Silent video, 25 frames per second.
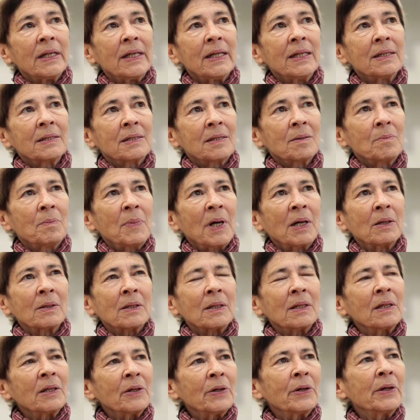it's about
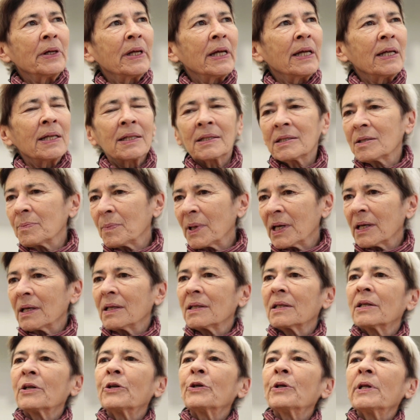learning. It's about a
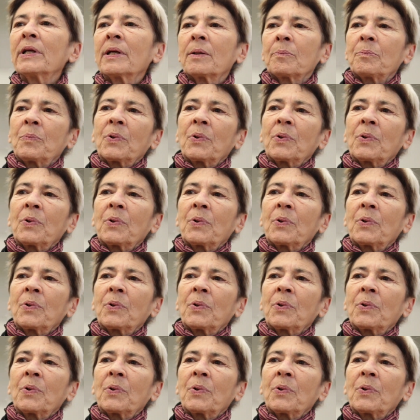learning